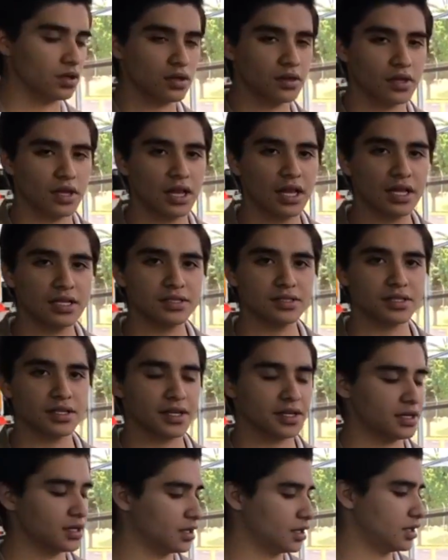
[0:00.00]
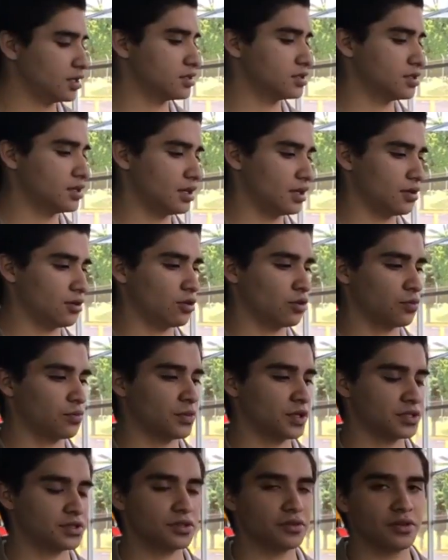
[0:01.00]
The last thing is that our
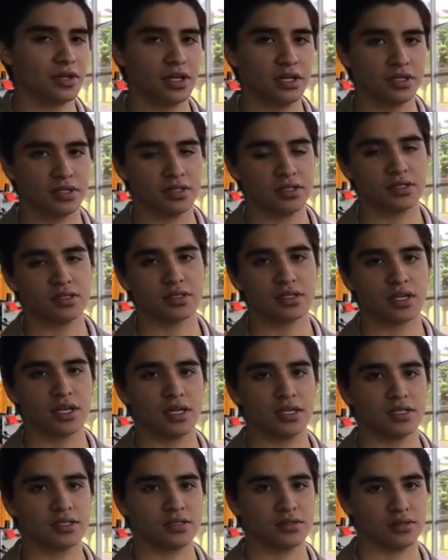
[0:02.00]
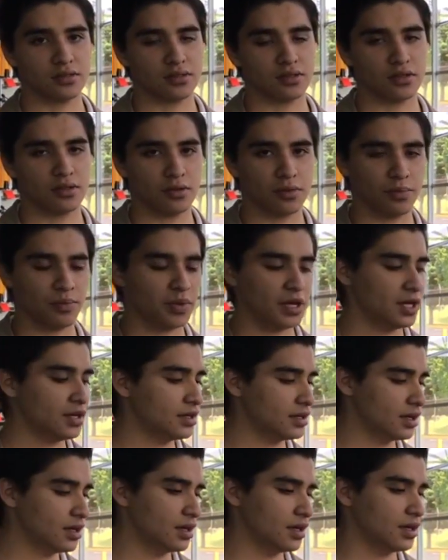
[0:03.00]
material, in this case the PET,
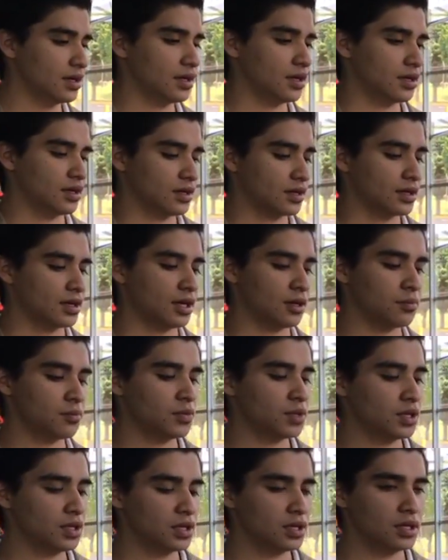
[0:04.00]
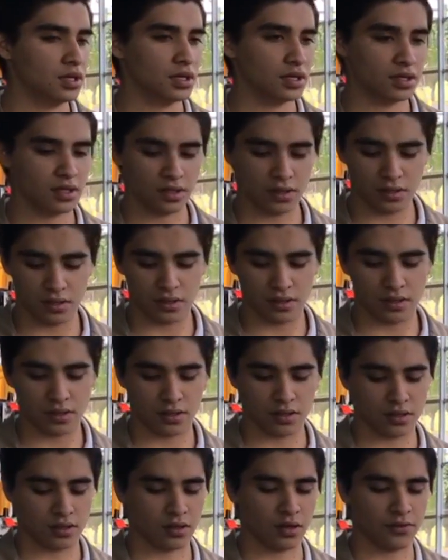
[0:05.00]
can be
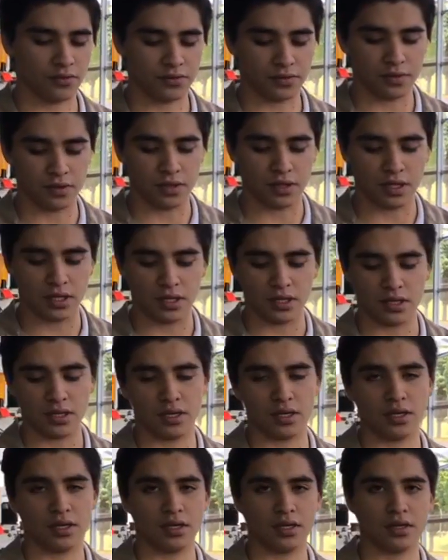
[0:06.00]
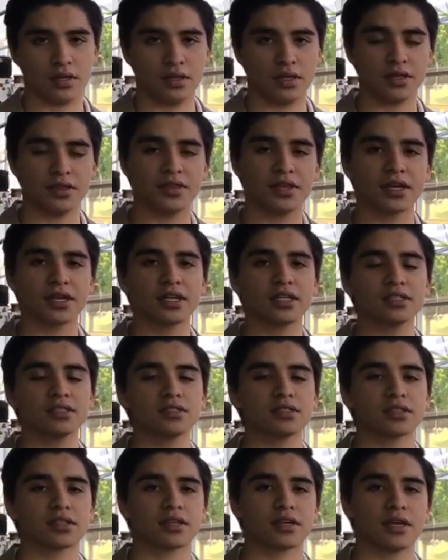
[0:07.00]
of the
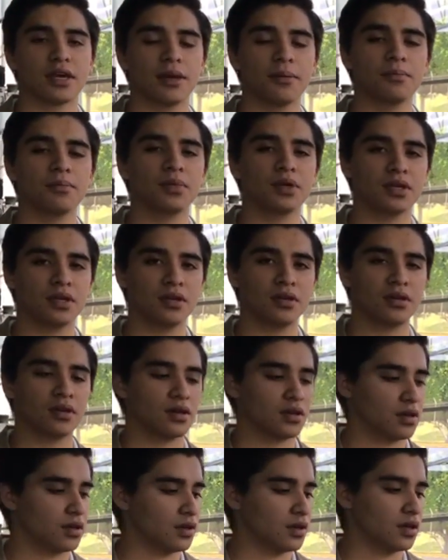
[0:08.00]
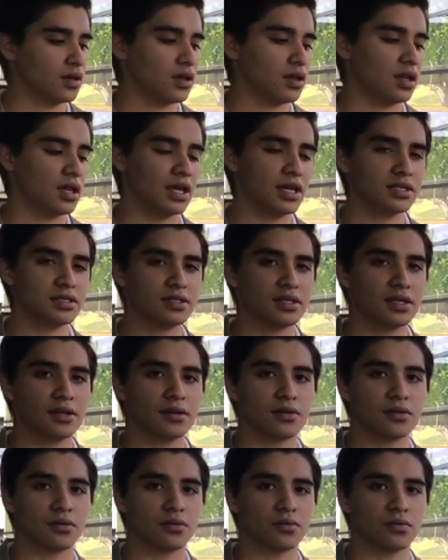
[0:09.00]
thickness can be less than
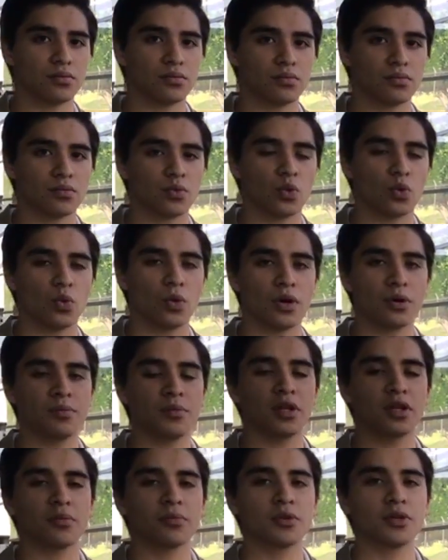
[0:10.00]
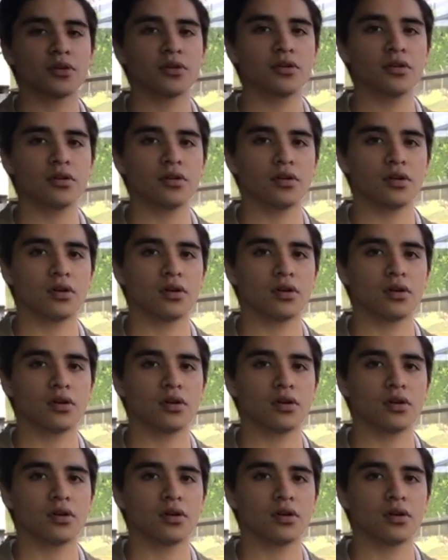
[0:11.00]
1 millimeter